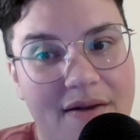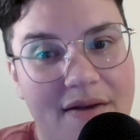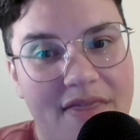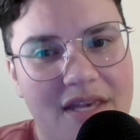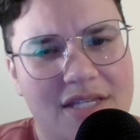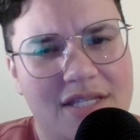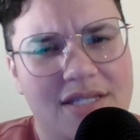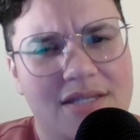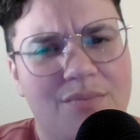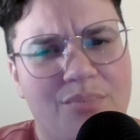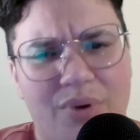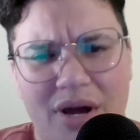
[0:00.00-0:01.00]
This
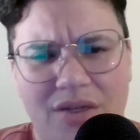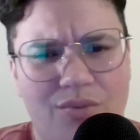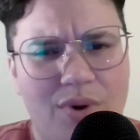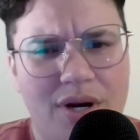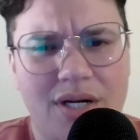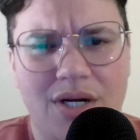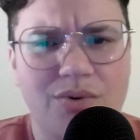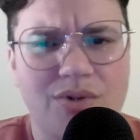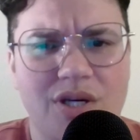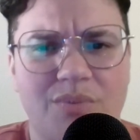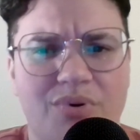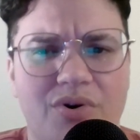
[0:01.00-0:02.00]
breathwork
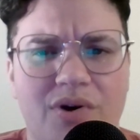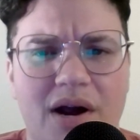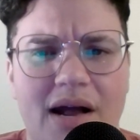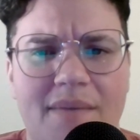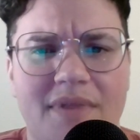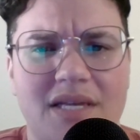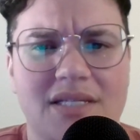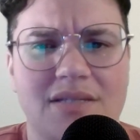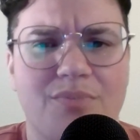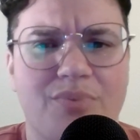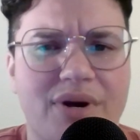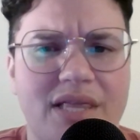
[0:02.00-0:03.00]
coaching program, this
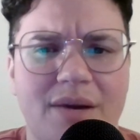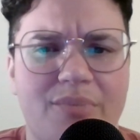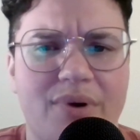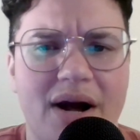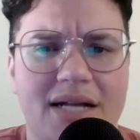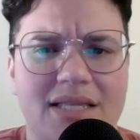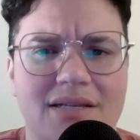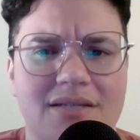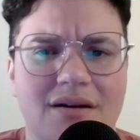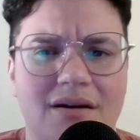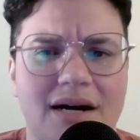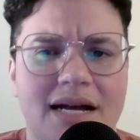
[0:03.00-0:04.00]
breathing practice
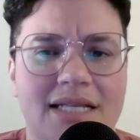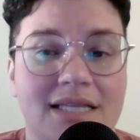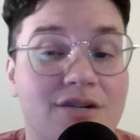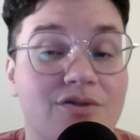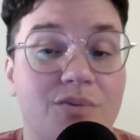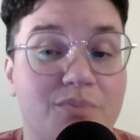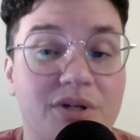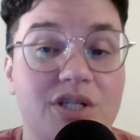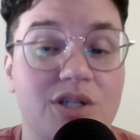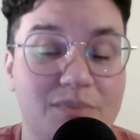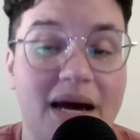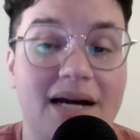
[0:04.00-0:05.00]
are a literal
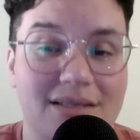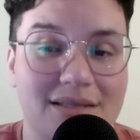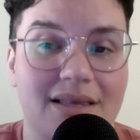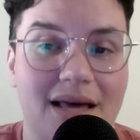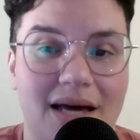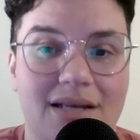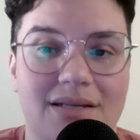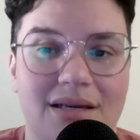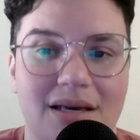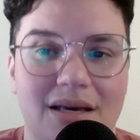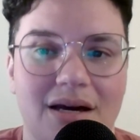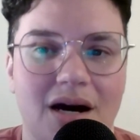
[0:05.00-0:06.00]
pushback to that,
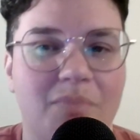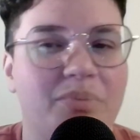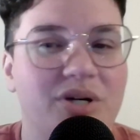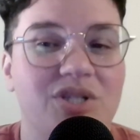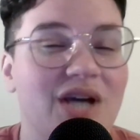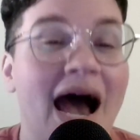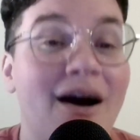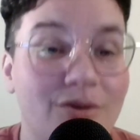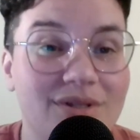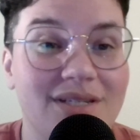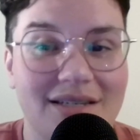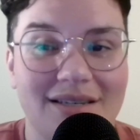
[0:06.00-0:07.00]
a push
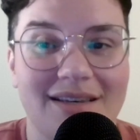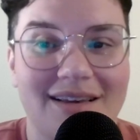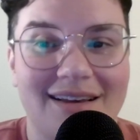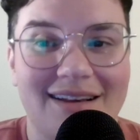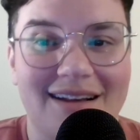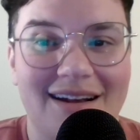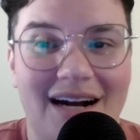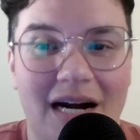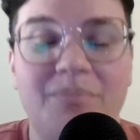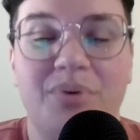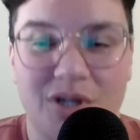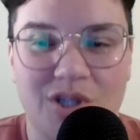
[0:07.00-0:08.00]
out. I
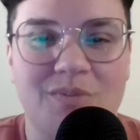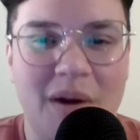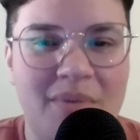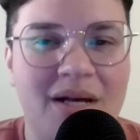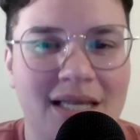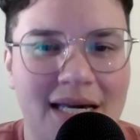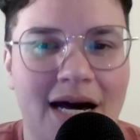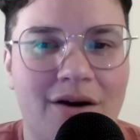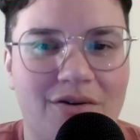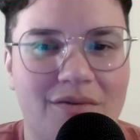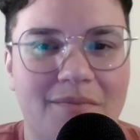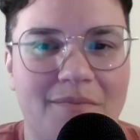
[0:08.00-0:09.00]
push my belly
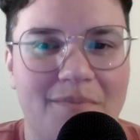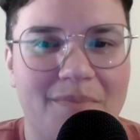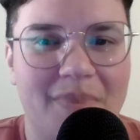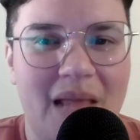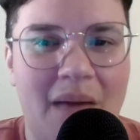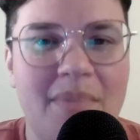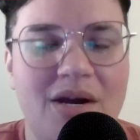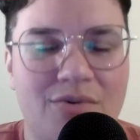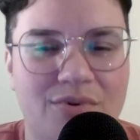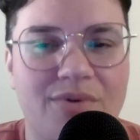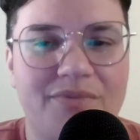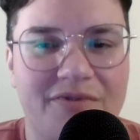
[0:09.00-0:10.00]
out. I make
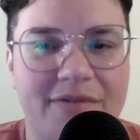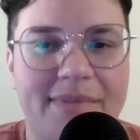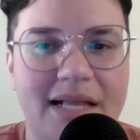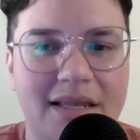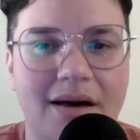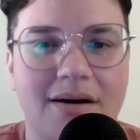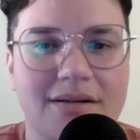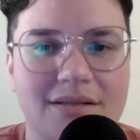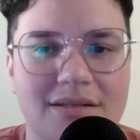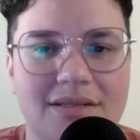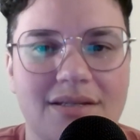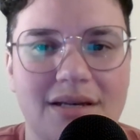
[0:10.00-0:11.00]
room for my
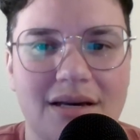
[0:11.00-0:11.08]
lungs.